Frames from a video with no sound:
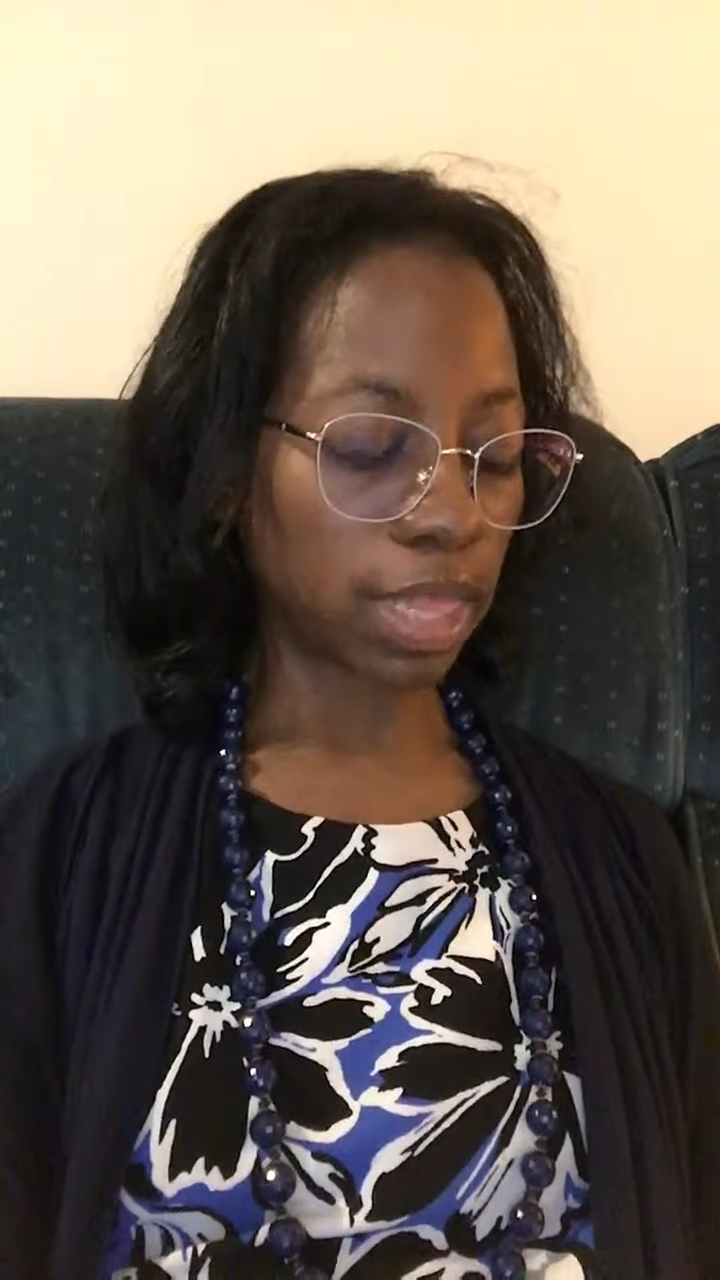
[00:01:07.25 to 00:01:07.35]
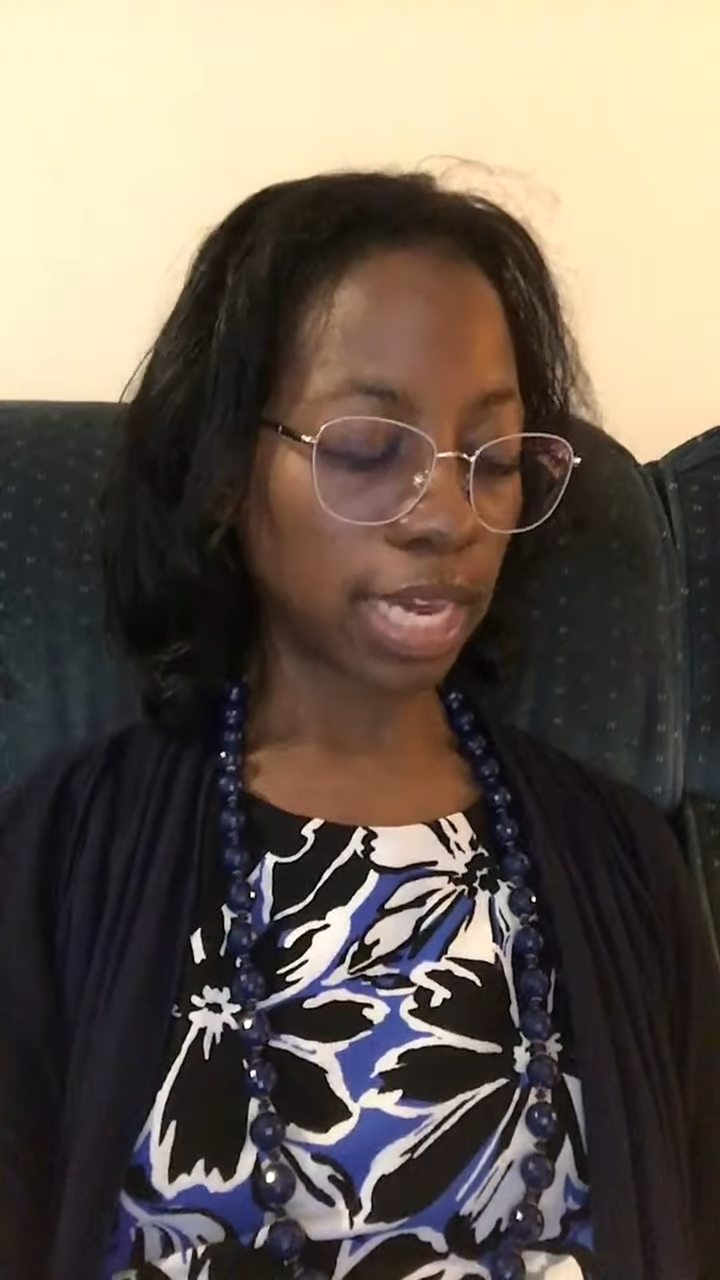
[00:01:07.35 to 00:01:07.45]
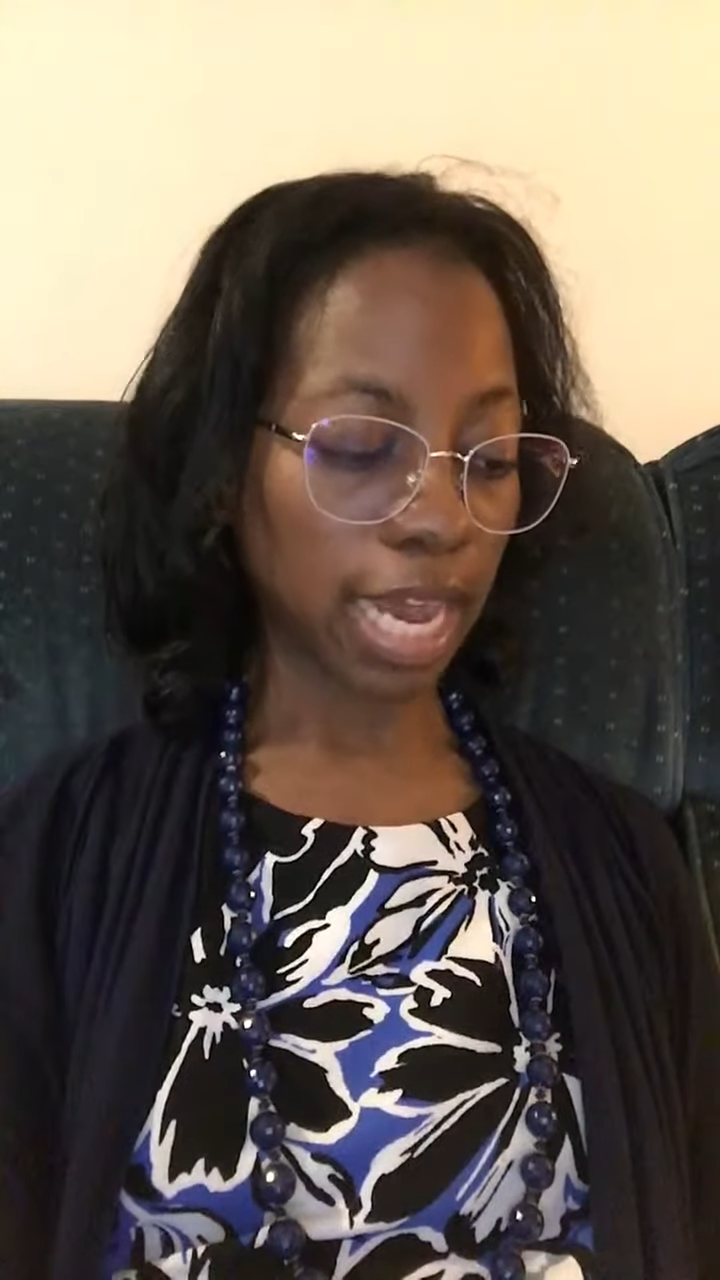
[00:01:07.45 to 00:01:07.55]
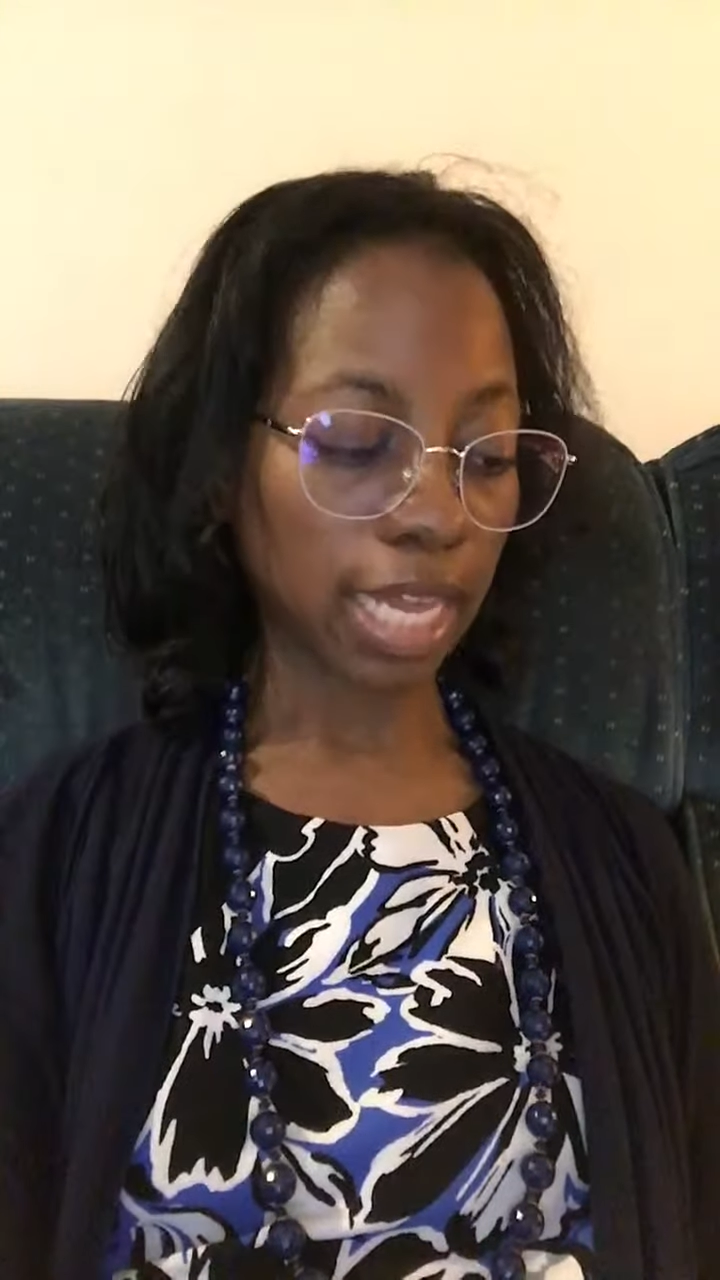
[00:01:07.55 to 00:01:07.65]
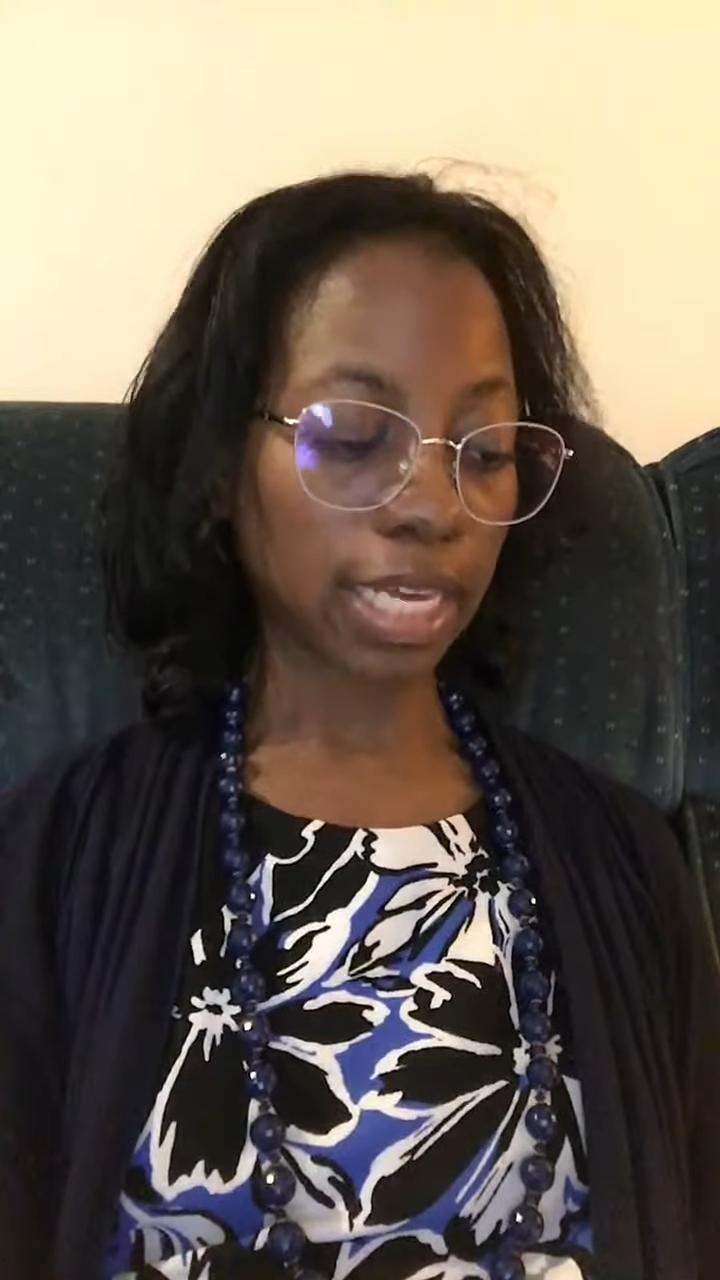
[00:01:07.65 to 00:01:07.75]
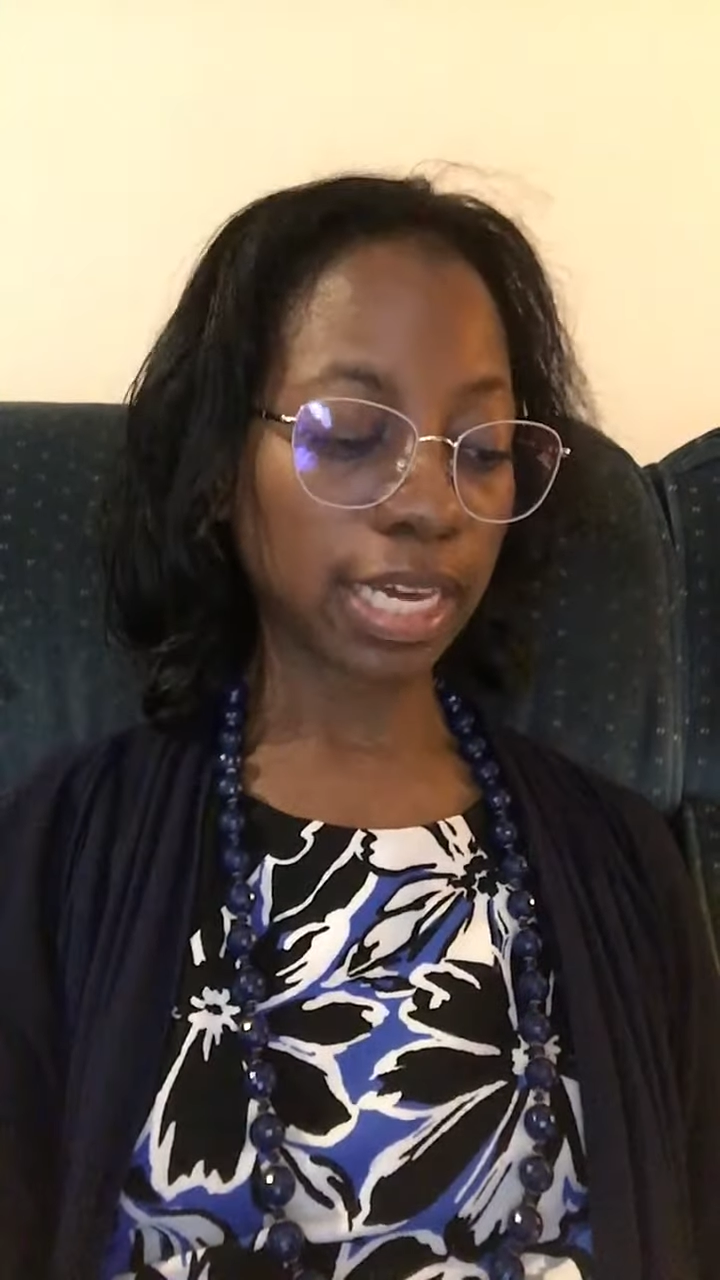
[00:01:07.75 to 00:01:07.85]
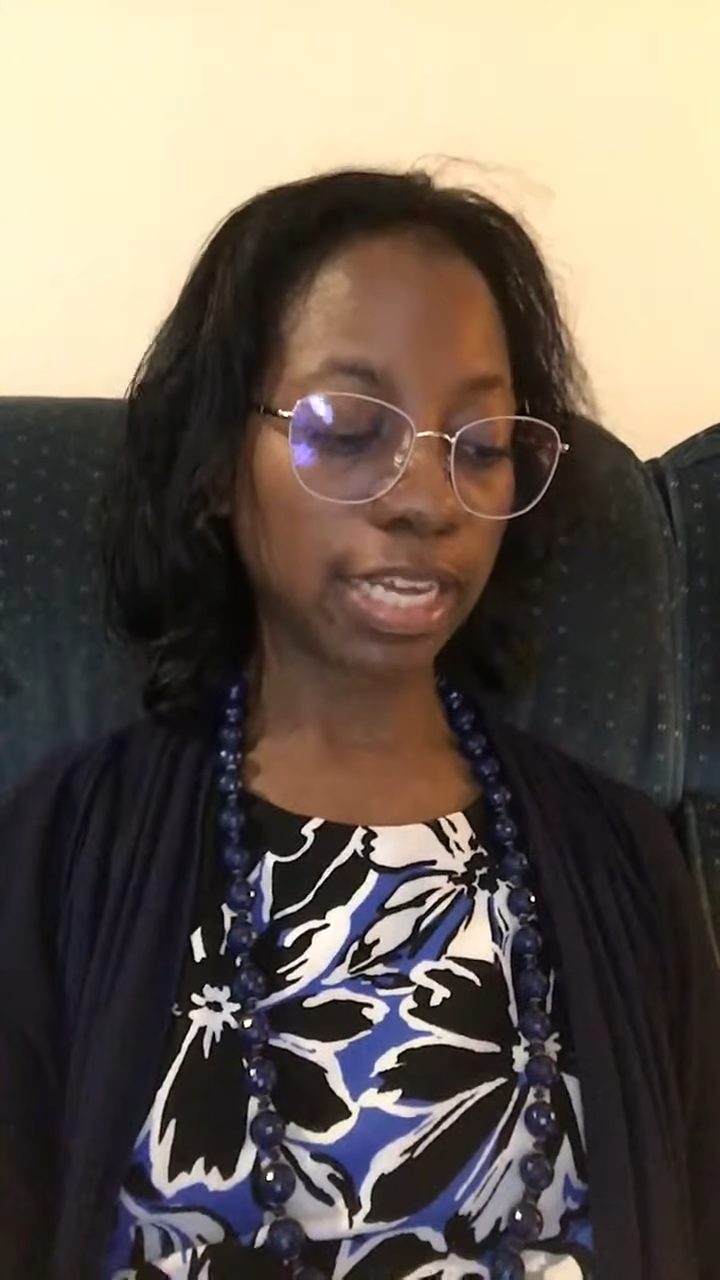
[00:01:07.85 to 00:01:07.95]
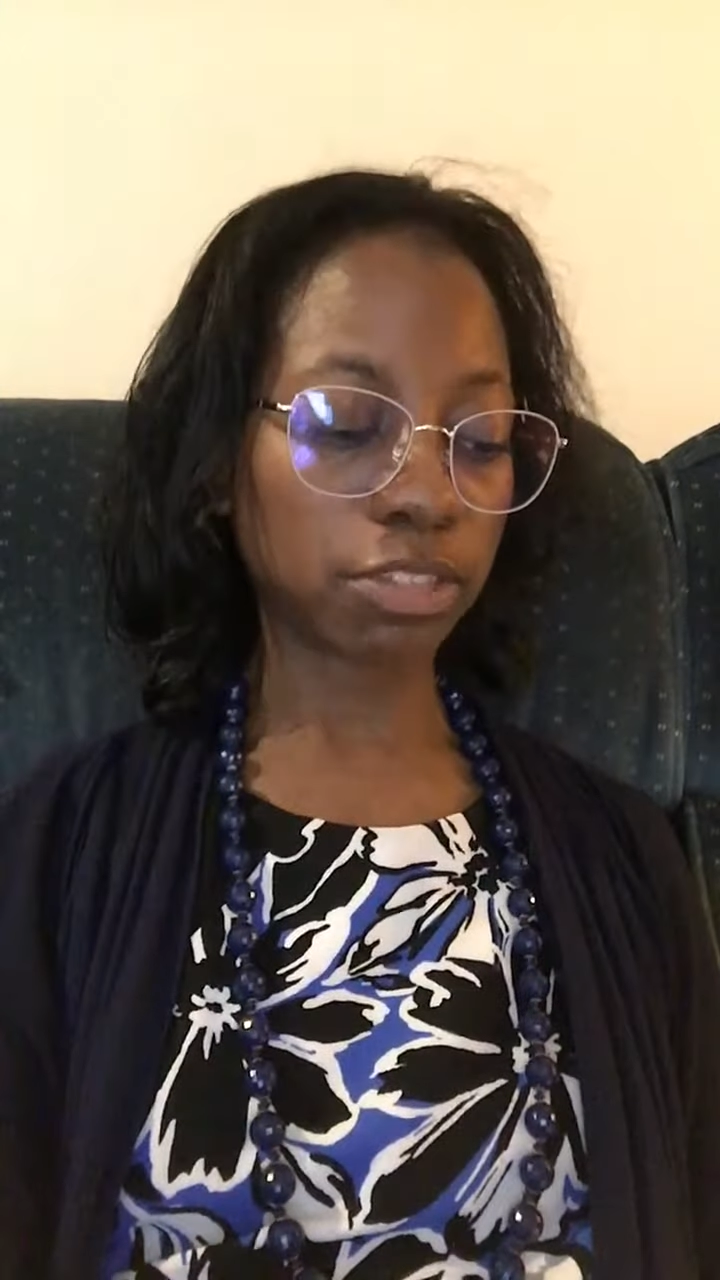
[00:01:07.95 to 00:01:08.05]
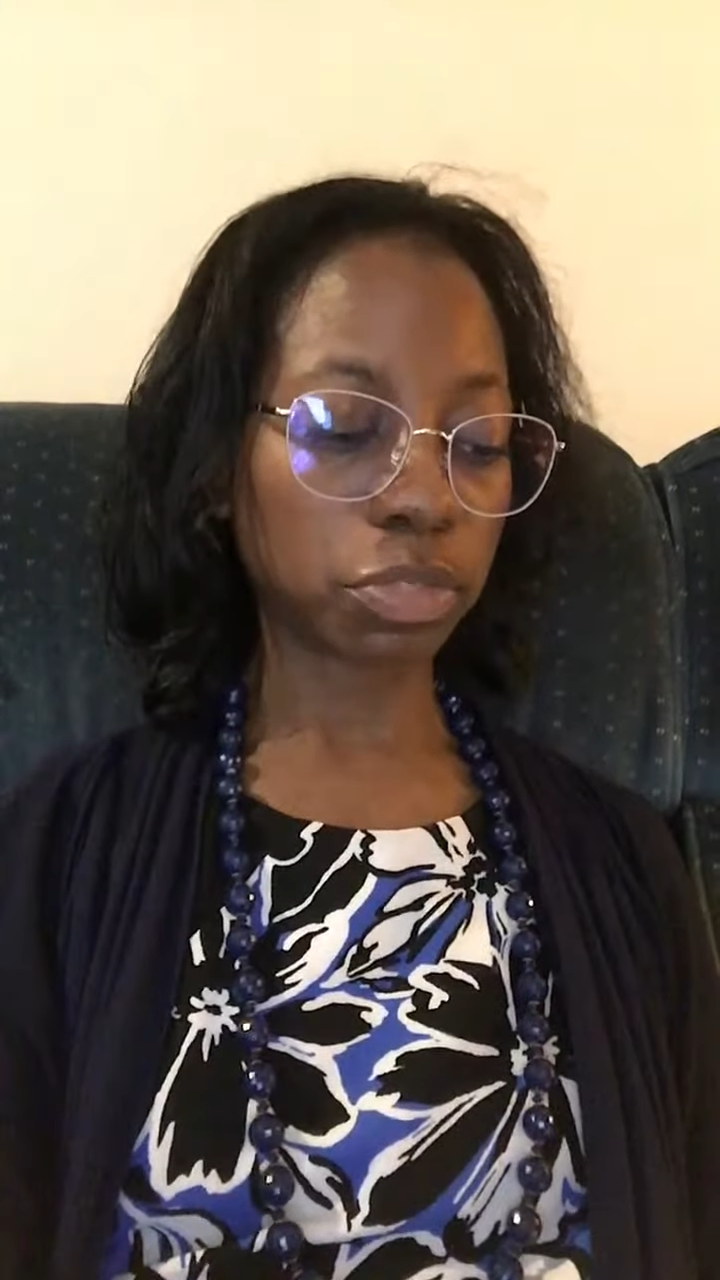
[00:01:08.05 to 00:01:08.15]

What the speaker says: that allocates